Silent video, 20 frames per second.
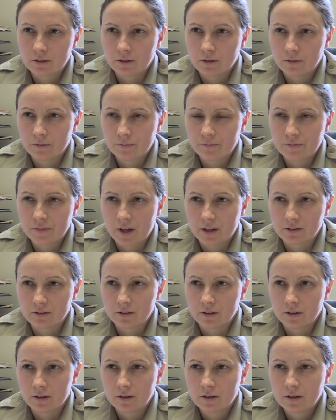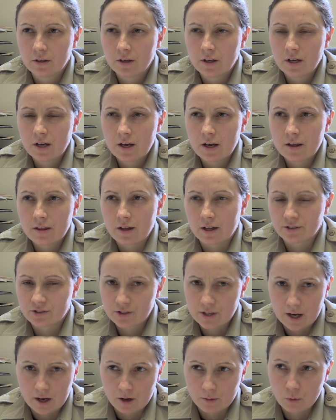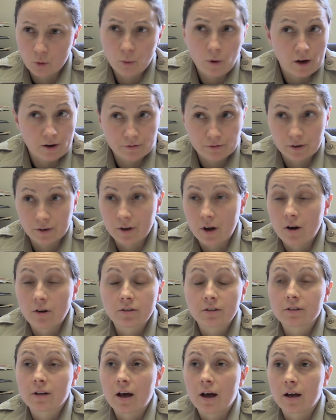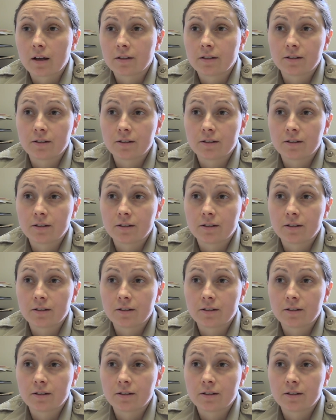So that's a that's a terrible way for a dog to die.